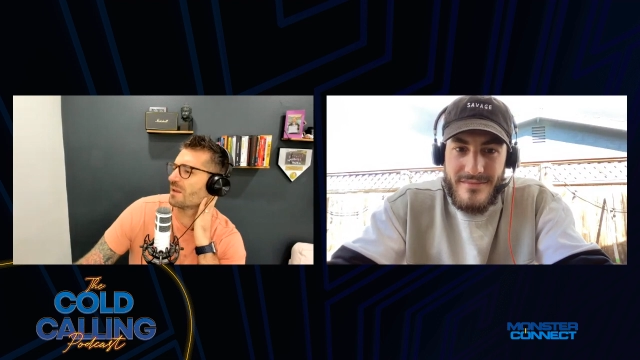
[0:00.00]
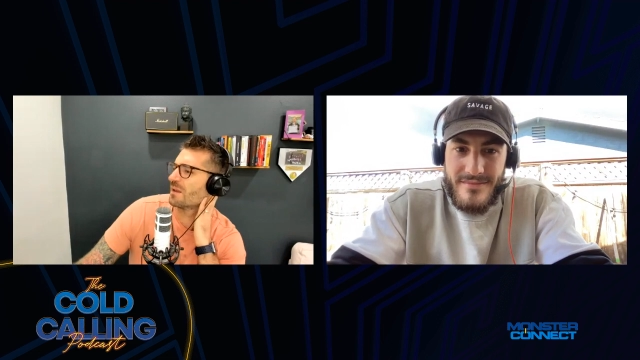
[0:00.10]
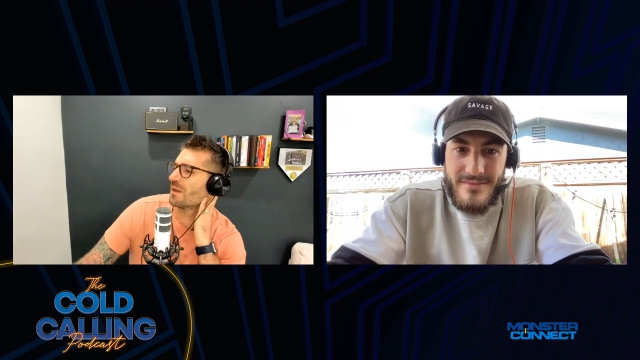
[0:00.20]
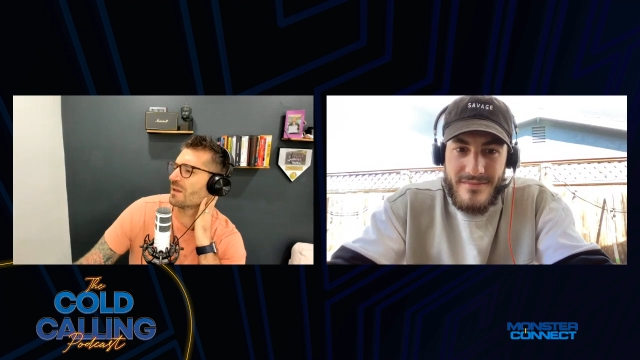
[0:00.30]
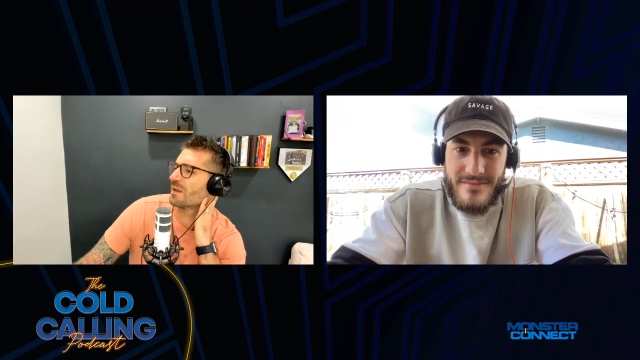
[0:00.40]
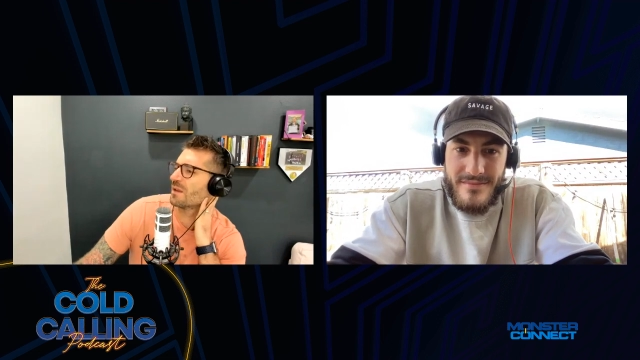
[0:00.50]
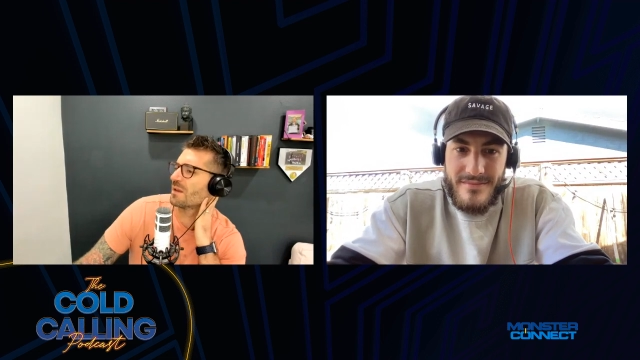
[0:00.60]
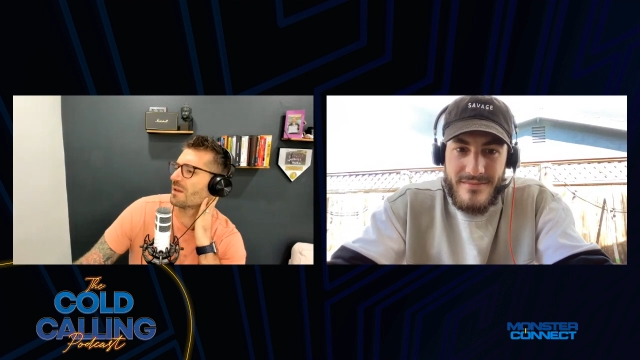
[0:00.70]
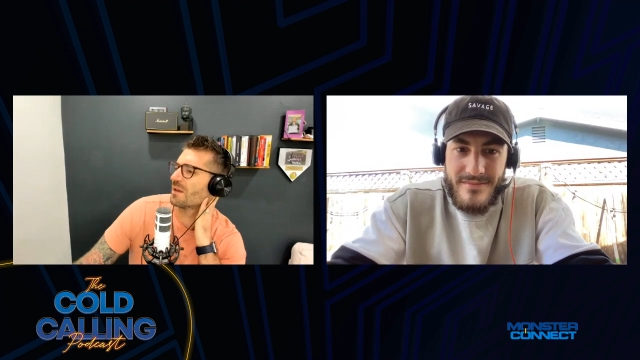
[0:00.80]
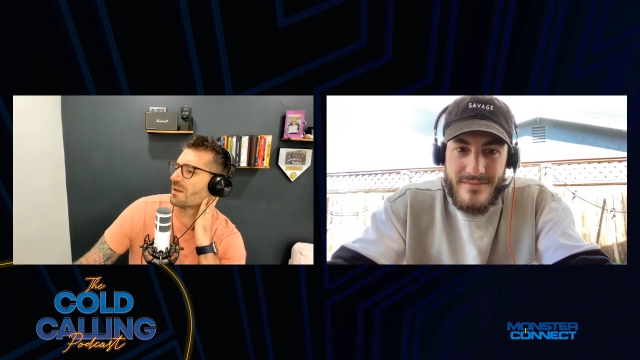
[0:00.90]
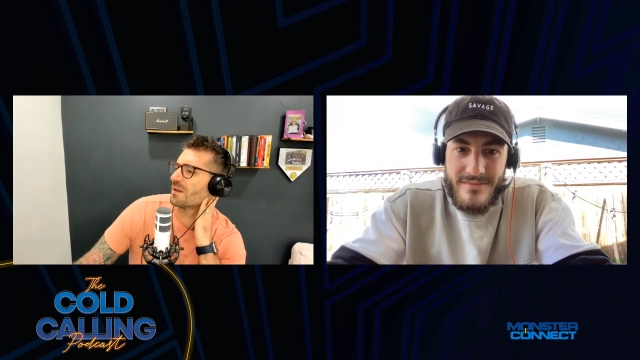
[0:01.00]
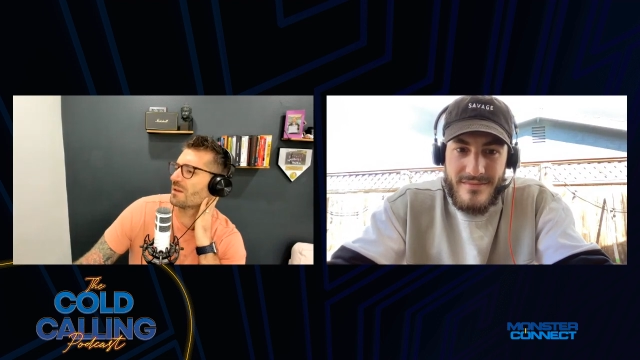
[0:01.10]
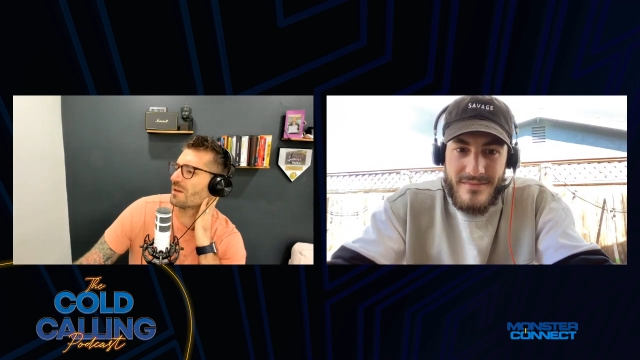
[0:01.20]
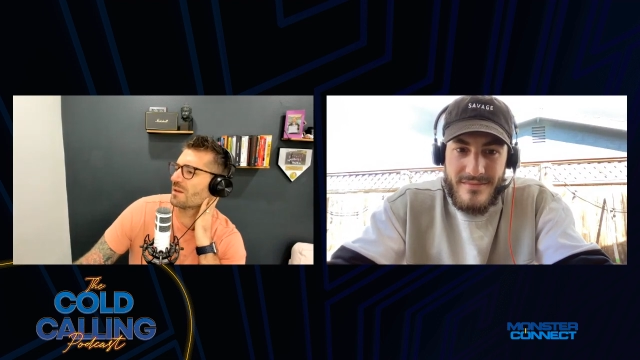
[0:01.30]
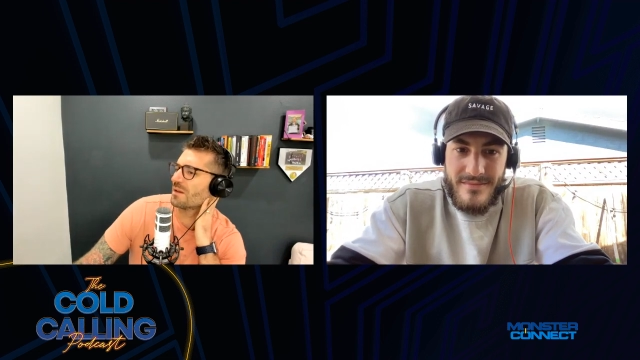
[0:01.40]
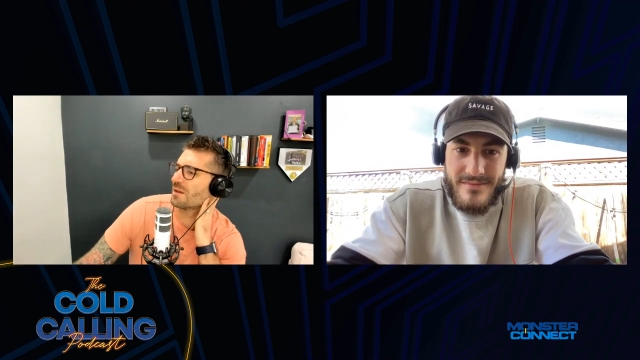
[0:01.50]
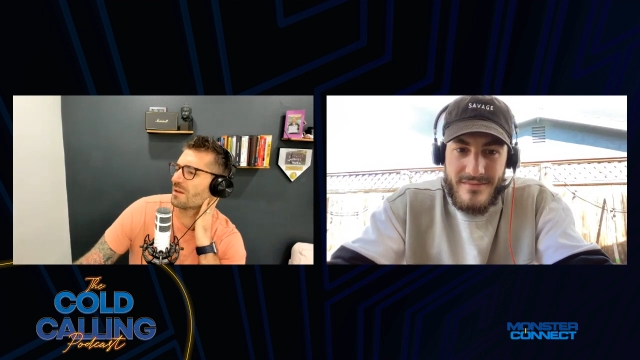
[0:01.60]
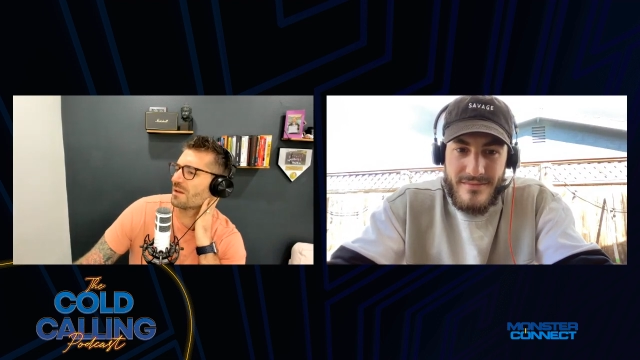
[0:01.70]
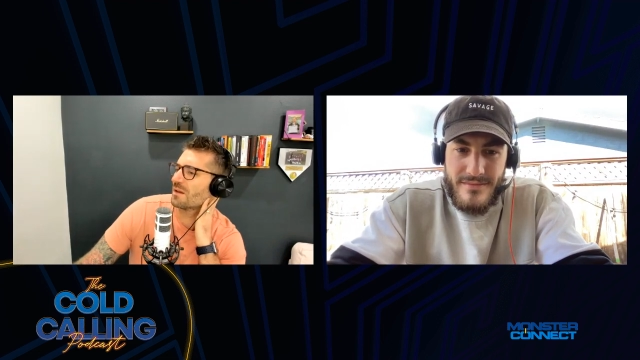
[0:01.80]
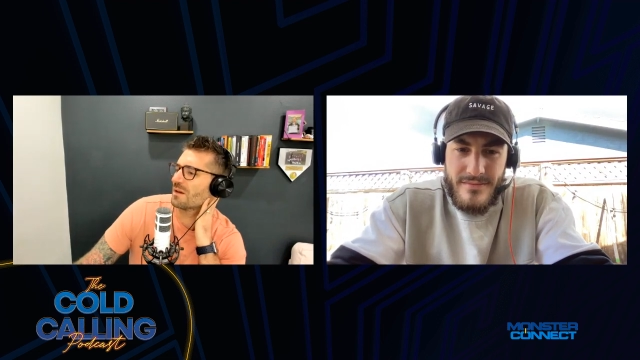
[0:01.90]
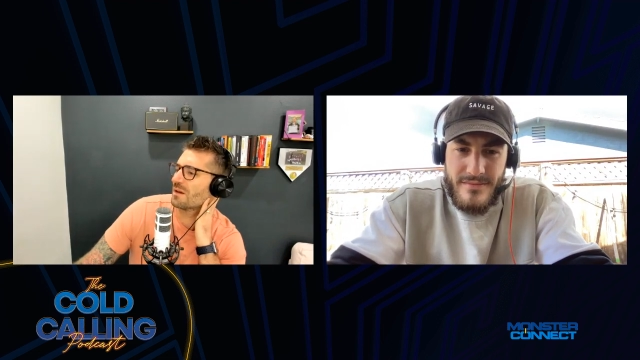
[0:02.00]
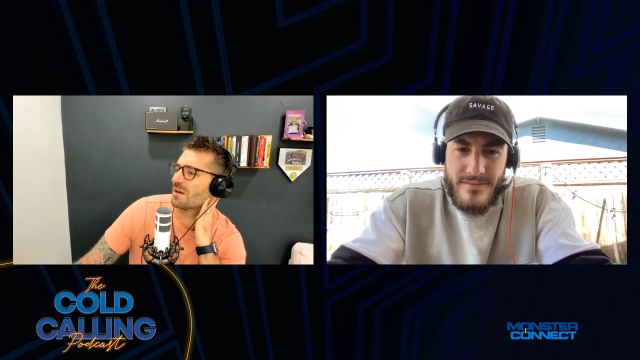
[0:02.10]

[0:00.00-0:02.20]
Nobody speaks.